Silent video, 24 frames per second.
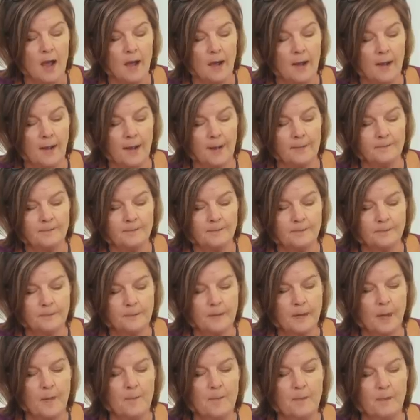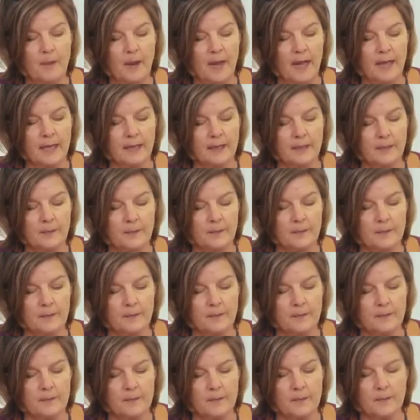um, but
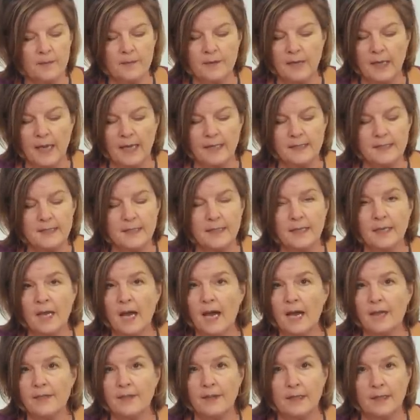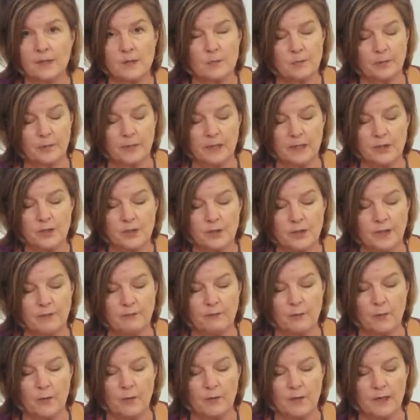the idea I think is pretty
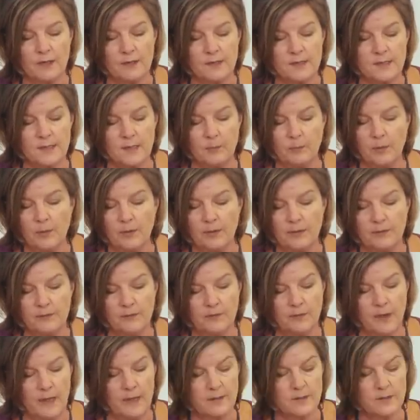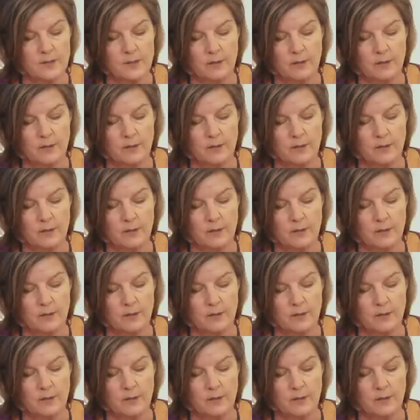straightforward and simple and fun.